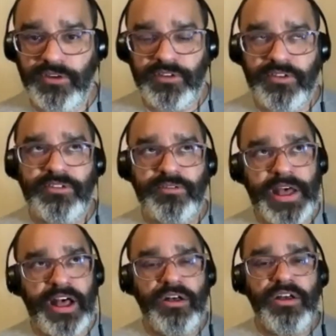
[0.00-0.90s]
So this is
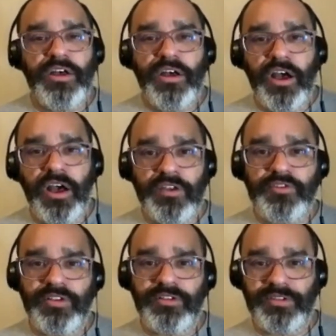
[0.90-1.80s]
about
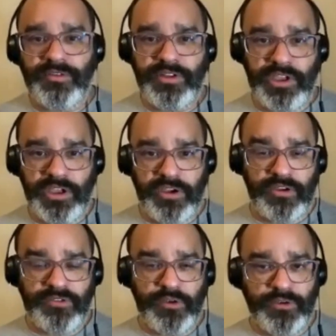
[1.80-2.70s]
170
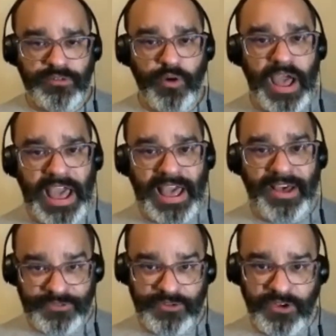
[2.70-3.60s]
years or so
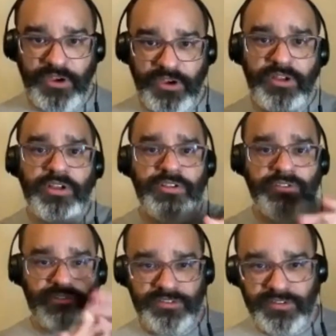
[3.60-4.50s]
after
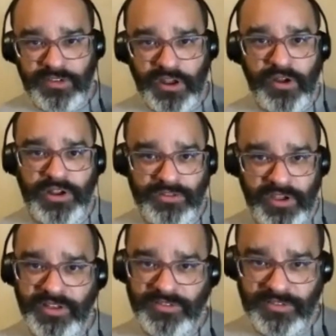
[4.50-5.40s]
Jesus had already done
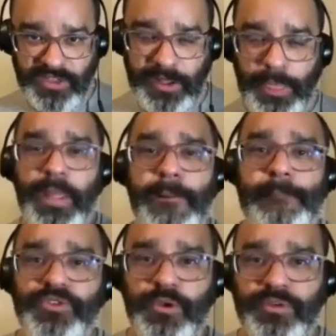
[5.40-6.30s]
his thing.
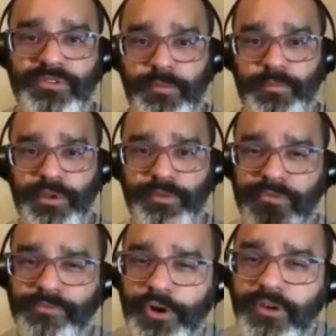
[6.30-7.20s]
So it was the
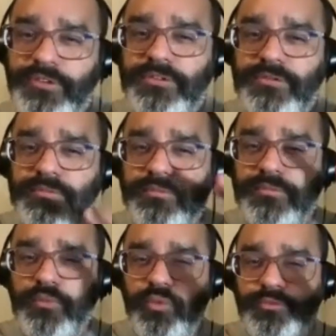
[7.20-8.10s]

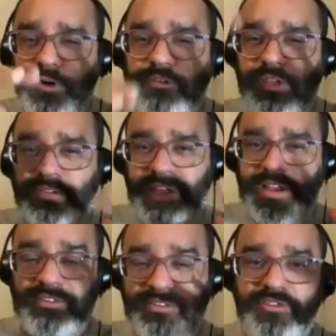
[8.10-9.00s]
first and second
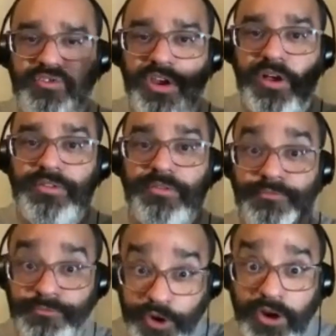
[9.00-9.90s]
century of the
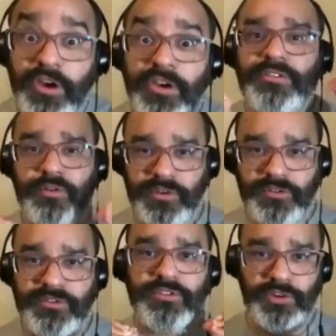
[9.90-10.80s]
first
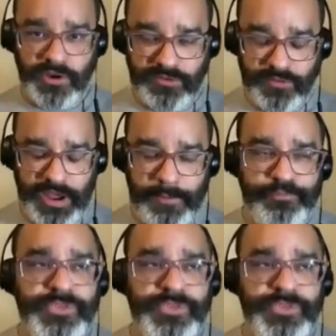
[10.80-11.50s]
Christian church, right?